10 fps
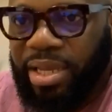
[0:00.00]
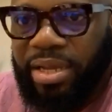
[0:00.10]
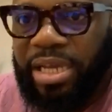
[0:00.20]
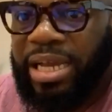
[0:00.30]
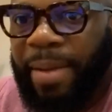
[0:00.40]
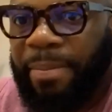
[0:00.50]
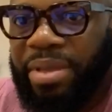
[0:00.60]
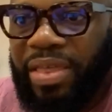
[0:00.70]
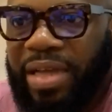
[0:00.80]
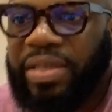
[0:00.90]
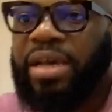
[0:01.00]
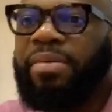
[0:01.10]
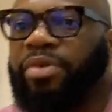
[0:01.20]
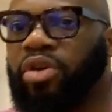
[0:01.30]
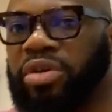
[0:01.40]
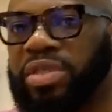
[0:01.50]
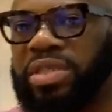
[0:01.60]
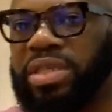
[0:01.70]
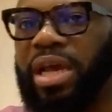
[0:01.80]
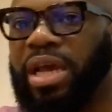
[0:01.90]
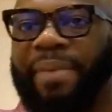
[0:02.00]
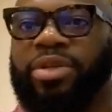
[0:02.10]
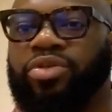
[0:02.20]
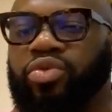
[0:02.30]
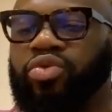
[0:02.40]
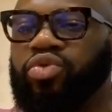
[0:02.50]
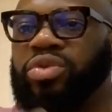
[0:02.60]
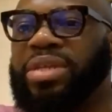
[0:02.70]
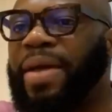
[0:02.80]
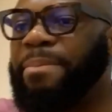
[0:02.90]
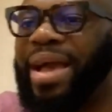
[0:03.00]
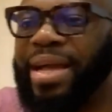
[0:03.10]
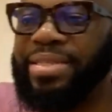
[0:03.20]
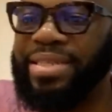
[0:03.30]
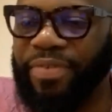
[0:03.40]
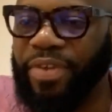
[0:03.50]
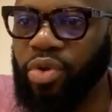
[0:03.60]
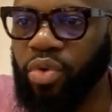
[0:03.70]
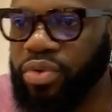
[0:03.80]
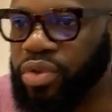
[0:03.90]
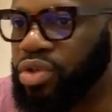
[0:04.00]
It can't be that, because, I mean, do they beg Davido?